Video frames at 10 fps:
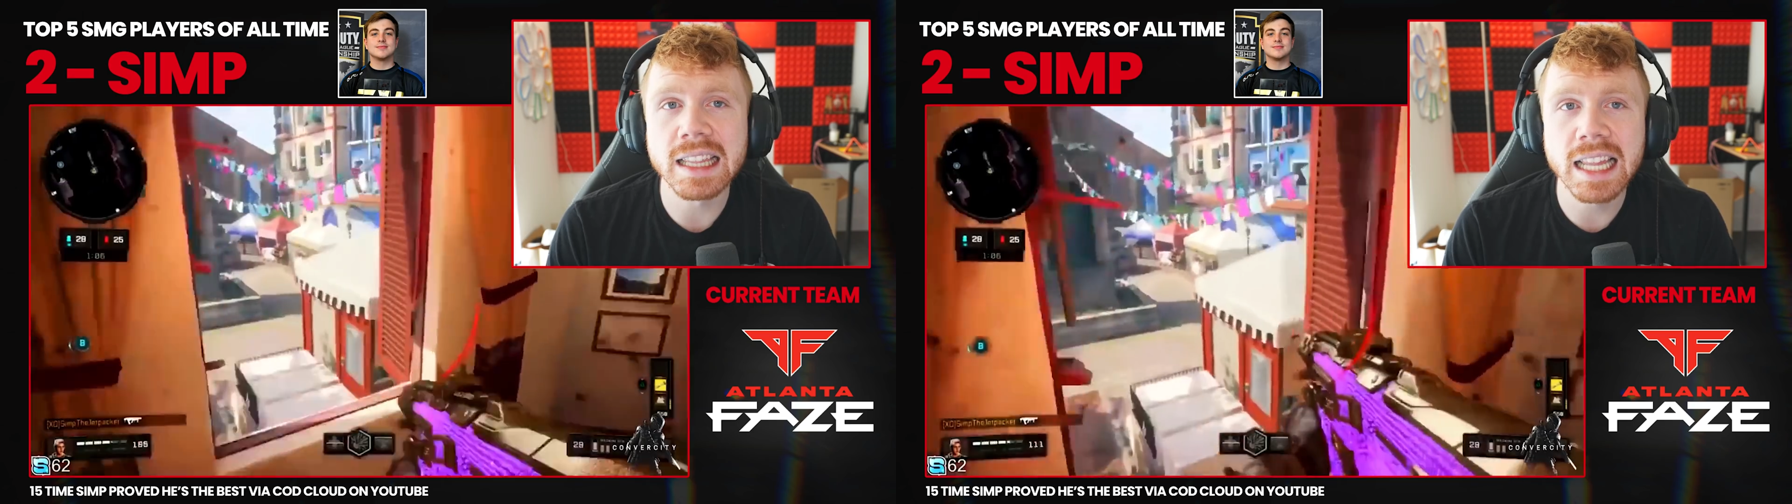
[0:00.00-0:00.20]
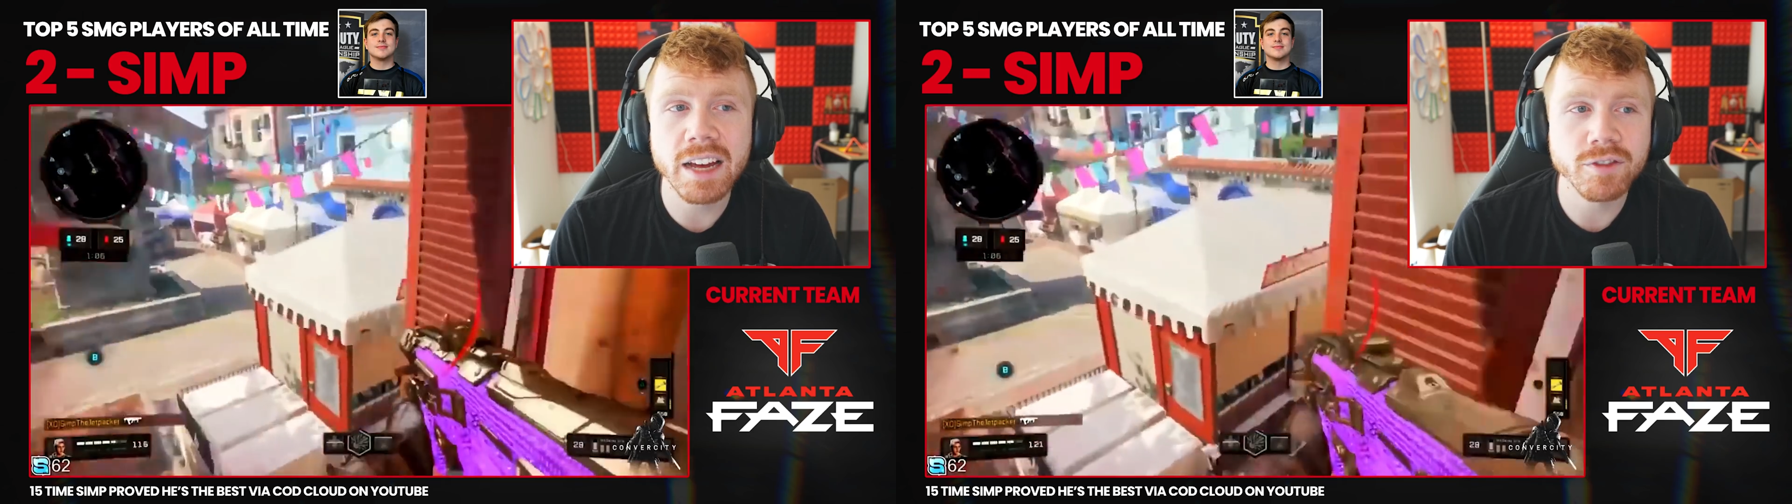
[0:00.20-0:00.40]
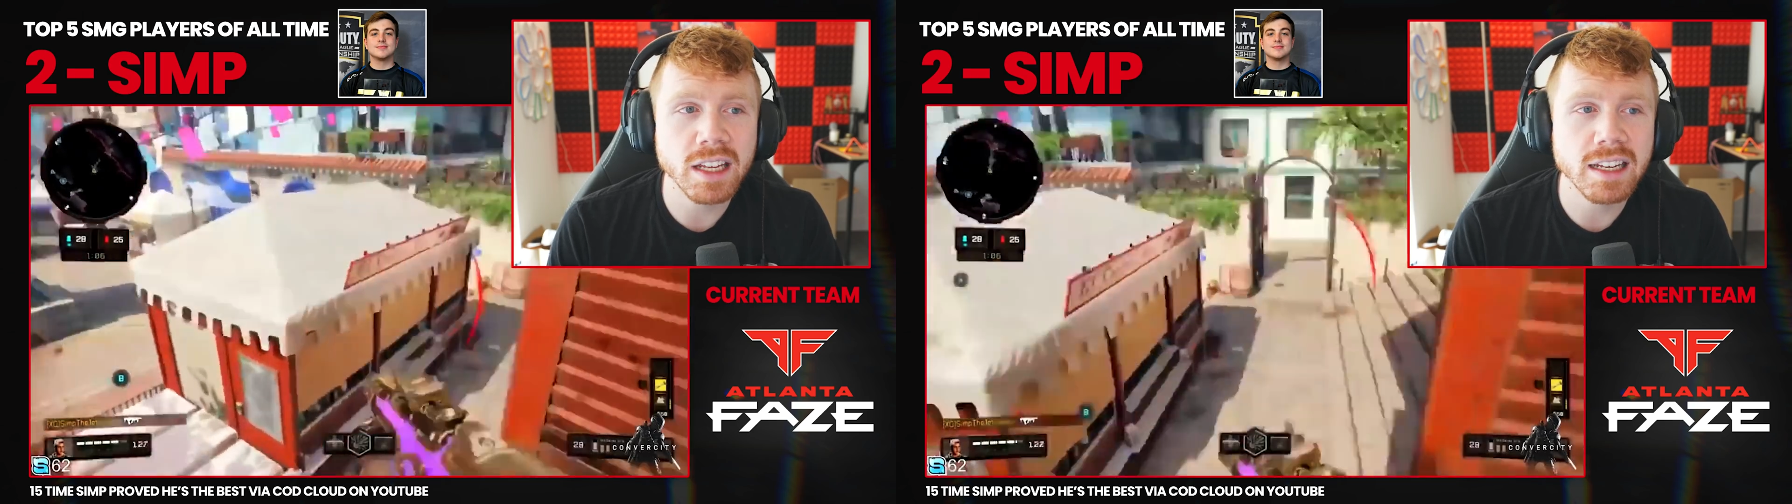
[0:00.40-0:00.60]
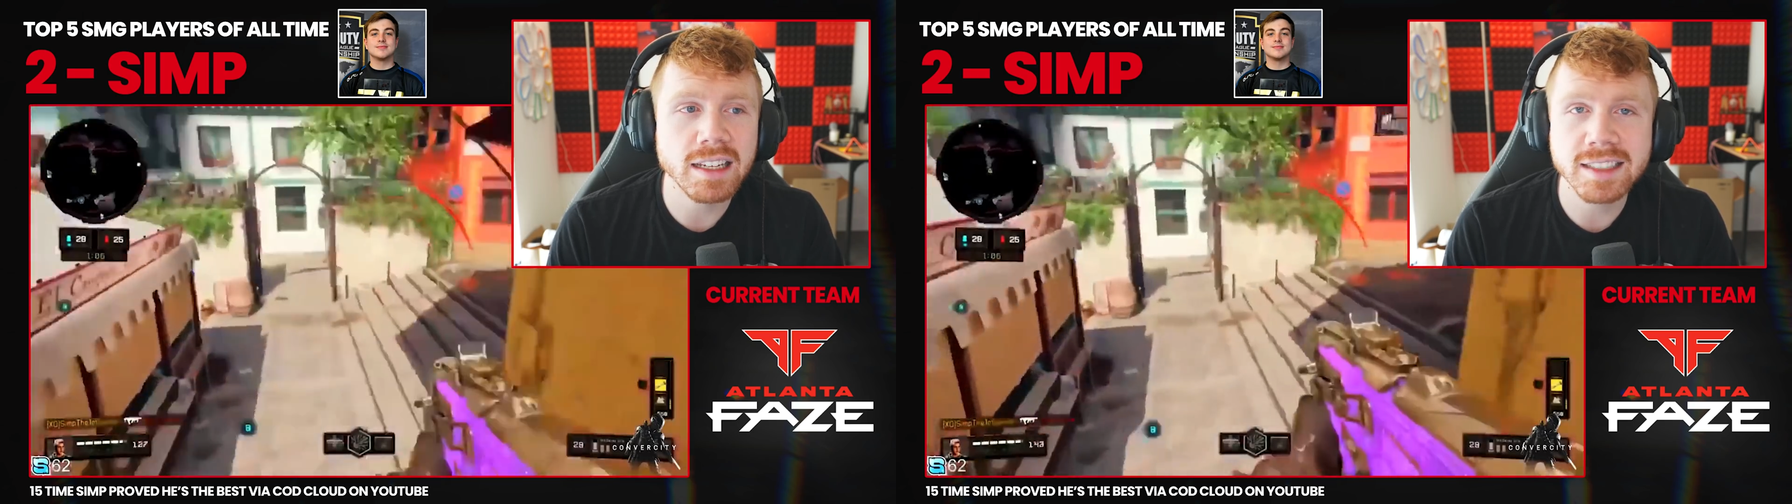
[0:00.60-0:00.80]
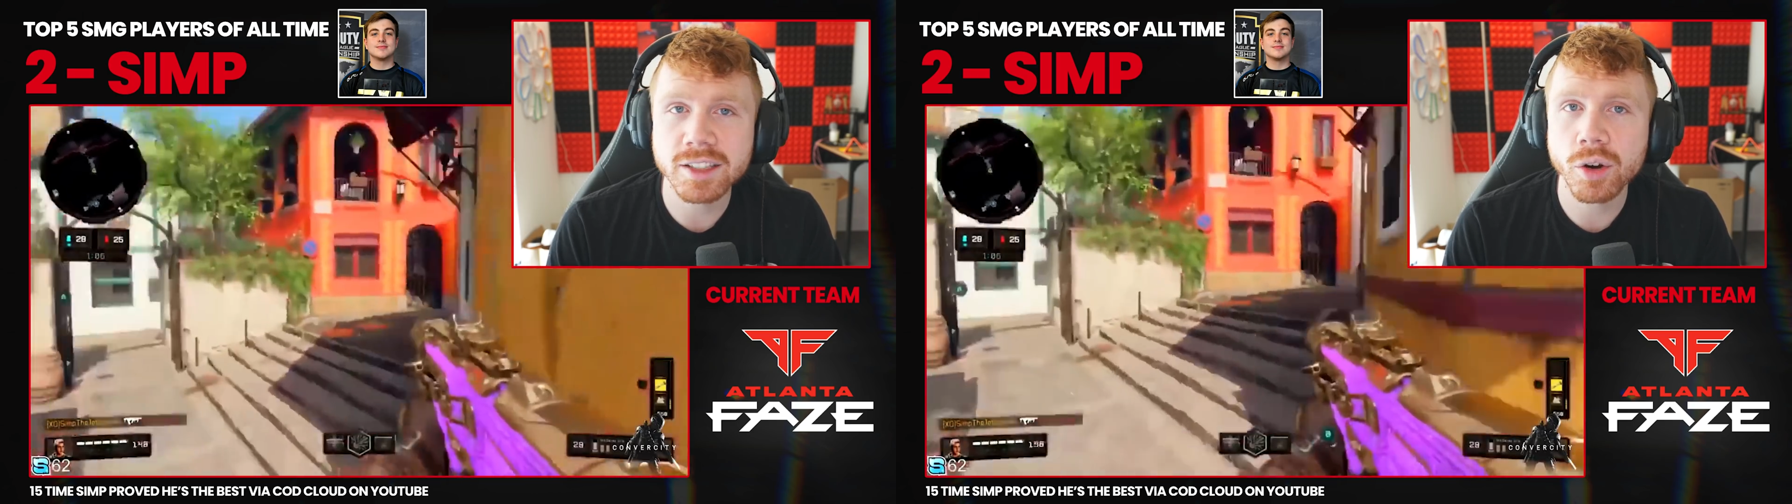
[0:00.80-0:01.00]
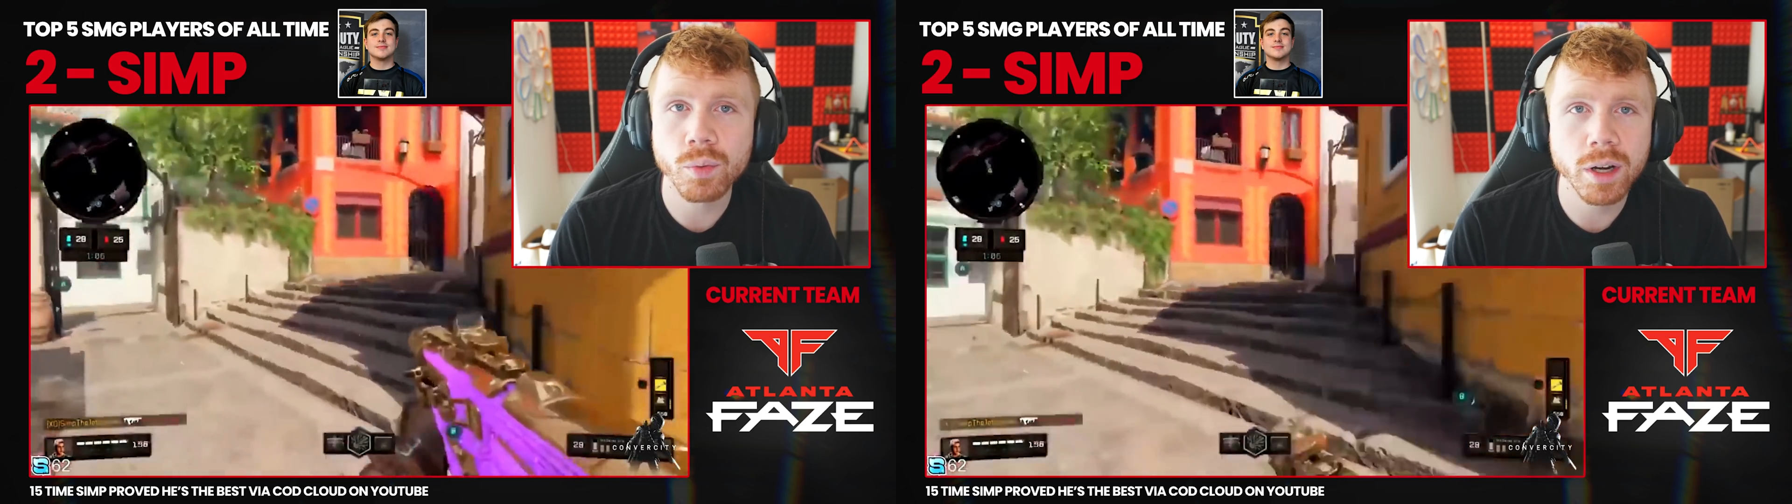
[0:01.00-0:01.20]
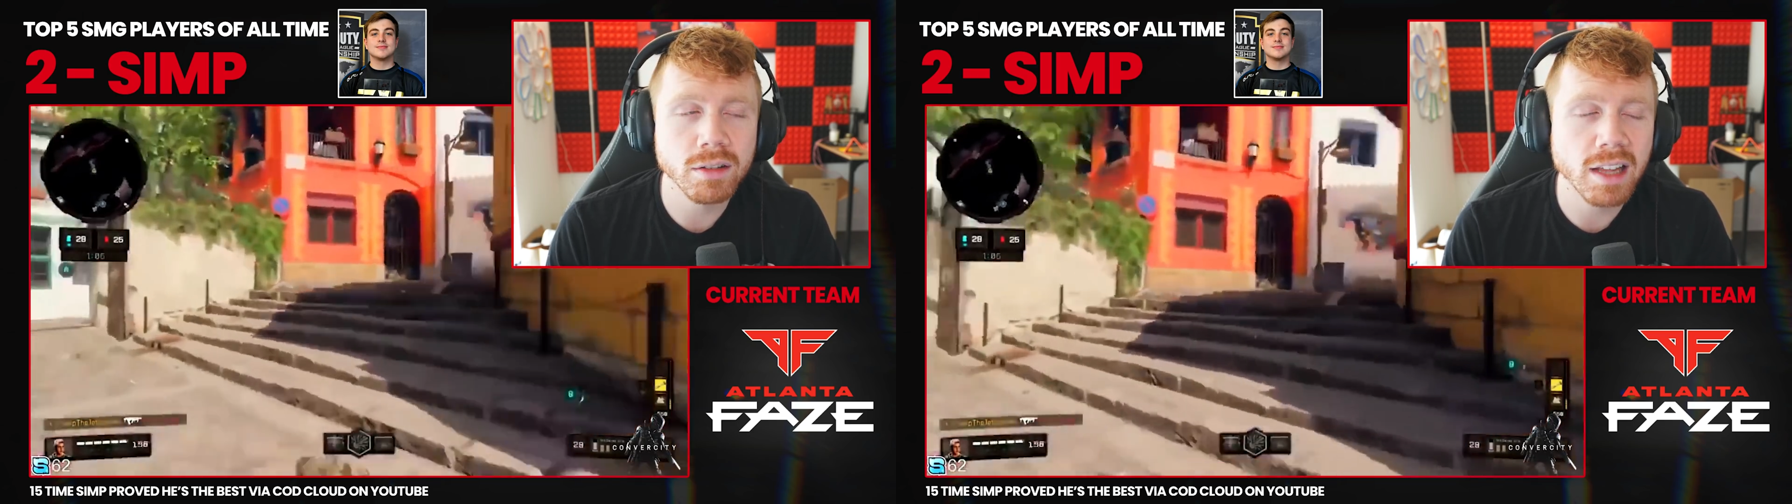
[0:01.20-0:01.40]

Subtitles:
left in his career,